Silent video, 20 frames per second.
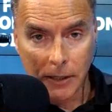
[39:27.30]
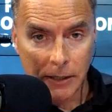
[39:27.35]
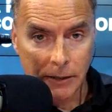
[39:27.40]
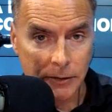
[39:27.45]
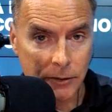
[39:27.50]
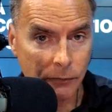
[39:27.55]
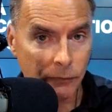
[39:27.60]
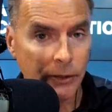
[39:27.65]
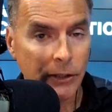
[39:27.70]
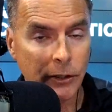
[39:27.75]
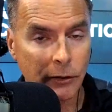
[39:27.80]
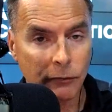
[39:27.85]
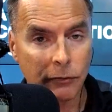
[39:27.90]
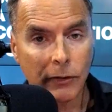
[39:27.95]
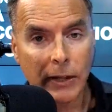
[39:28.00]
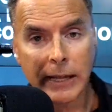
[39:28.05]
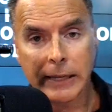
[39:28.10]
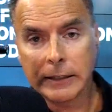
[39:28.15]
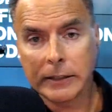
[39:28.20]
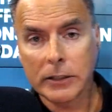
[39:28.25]
civilian
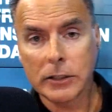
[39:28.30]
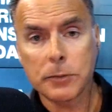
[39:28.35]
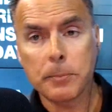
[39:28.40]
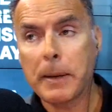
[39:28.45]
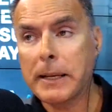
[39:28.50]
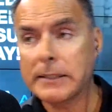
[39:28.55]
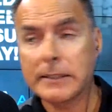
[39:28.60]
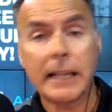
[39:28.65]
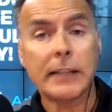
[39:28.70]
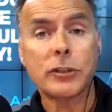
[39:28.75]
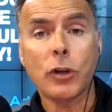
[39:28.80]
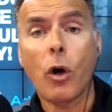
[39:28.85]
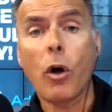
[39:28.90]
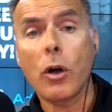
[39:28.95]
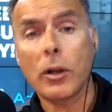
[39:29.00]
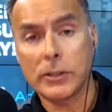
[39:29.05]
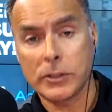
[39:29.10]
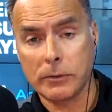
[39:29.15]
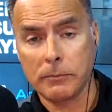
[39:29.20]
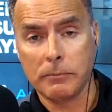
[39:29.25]
flight into space. That's
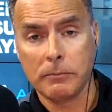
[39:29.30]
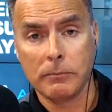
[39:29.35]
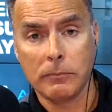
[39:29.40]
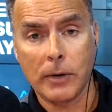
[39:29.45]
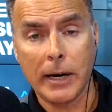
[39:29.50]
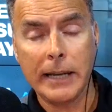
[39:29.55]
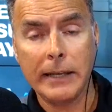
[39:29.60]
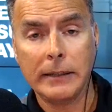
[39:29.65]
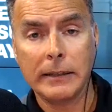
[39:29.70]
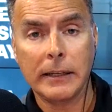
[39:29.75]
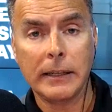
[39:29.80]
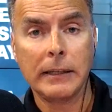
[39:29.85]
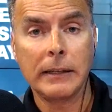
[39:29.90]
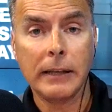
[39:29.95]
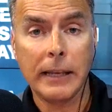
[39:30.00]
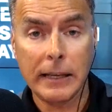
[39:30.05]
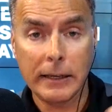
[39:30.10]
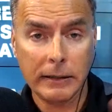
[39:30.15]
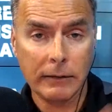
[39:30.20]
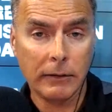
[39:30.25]
awesome, right?
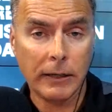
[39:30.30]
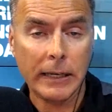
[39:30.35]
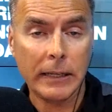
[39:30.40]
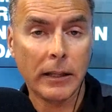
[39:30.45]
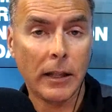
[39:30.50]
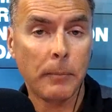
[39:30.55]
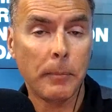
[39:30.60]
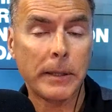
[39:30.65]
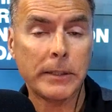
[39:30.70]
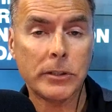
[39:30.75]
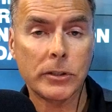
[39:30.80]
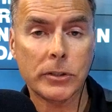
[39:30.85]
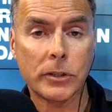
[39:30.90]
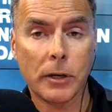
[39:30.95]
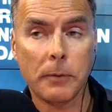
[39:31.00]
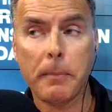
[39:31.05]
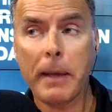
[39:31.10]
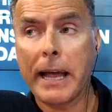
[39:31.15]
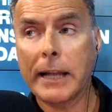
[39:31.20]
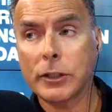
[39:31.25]
And Elon Musk is going
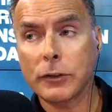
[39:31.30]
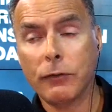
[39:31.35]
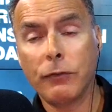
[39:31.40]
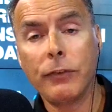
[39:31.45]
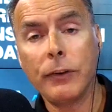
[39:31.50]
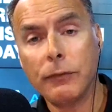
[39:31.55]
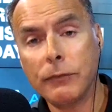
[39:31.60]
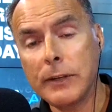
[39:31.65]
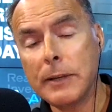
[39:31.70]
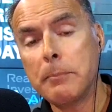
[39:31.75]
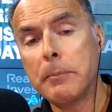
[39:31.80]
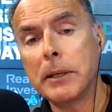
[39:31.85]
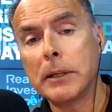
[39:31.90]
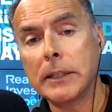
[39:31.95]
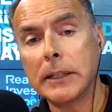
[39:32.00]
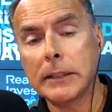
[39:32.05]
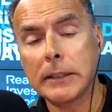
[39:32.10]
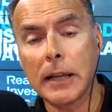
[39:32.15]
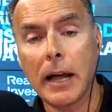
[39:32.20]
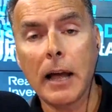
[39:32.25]
to match $50
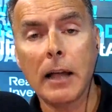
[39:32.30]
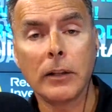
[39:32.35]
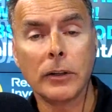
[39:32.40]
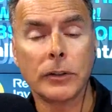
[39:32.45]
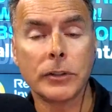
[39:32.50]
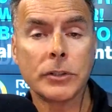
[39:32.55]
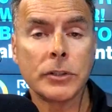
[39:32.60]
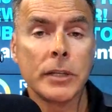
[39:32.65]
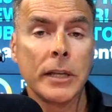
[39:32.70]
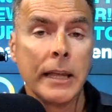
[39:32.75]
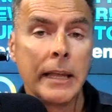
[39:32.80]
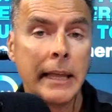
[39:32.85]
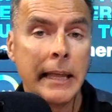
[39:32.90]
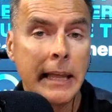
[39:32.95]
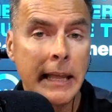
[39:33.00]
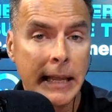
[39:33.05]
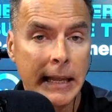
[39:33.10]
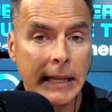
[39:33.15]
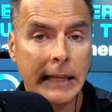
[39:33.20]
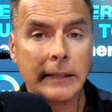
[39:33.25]
million
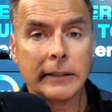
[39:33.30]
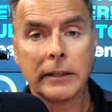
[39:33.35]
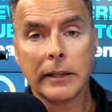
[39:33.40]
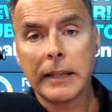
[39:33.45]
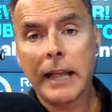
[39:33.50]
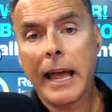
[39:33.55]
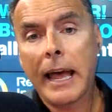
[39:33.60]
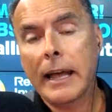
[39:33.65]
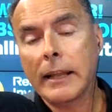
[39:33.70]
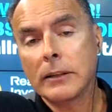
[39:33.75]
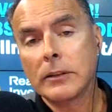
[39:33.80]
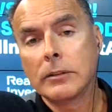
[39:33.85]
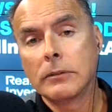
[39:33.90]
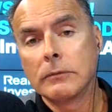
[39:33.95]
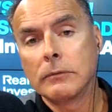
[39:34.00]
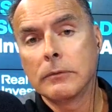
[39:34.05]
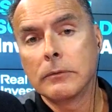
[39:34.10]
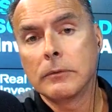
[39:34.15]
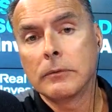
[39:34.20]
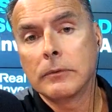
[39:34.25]
into that
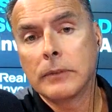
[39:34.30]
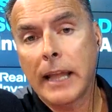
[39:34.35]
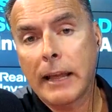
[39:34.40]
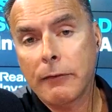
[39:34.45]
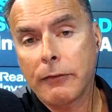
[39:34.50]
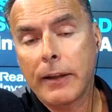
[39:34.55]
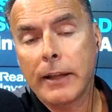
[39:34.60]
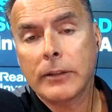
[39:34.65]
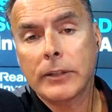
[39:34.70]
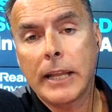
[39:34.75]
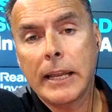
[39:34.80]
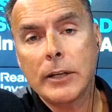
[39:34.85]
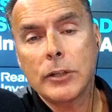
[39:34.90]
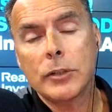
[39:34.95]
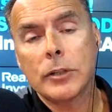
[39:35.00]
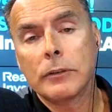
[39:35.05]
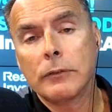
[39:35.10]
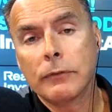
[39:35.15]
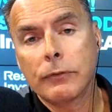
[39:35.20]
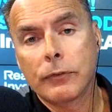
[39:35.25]

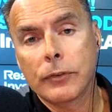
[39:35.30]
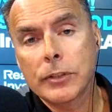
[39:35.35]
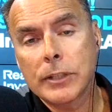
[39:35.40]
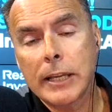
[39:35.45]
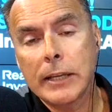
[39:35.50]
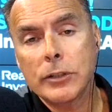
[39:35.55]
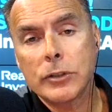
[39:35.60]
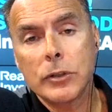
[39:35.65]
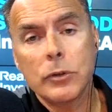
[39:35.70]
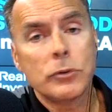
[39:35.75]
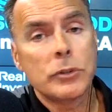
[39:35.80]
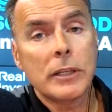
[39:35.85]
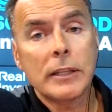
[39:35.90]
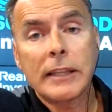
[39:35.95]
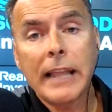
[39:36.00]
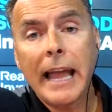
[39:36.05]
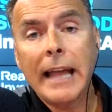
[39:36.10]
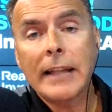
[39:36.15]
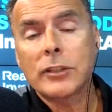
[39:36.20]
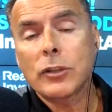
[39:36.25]
foundation for St. Jude's.
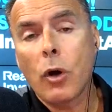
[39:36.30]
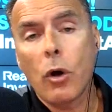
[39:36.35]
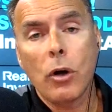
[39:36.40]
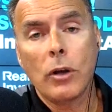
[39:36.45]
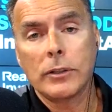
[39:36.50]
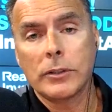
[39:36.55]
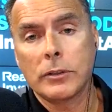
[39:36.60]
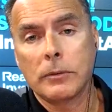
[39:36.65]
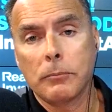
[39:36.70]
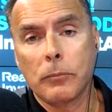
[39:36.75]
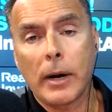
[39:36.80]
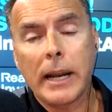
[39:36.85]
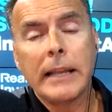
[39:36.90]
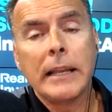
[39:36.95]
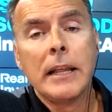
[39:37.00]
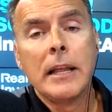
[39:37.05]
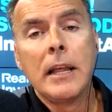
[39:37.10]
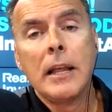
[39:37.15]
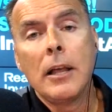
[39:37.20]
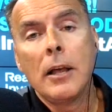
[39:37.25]
That's awesome, right?
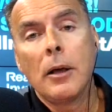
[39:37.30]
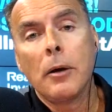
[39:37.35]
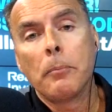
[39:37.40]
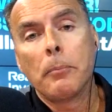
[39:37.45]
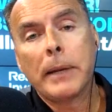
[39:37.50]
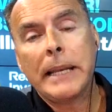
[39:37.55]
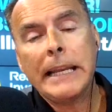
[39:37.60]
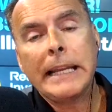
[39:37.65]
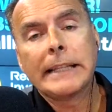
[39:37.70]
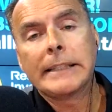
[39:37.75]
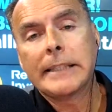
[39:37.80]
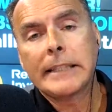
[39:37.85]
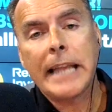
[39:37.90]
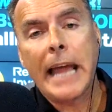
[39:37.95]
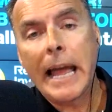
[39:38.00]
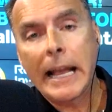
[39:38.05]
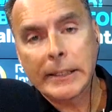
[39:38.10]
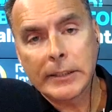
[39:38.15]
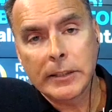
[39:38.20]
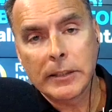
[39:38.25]
But he gets a
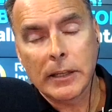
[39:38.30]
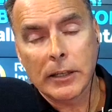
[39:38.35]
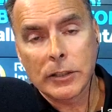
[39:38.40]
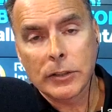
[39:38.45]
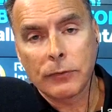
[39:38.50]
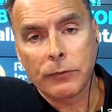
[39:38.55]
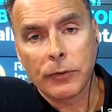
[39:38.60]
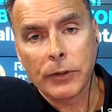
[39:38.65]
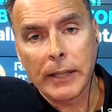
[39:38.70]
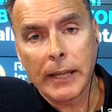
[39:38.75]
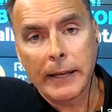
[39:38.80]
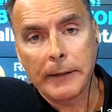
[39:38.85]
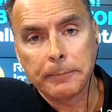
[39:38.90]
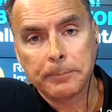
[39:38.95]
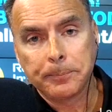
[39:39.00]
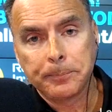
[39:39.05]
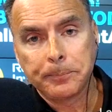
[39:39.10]
tax deduction for that.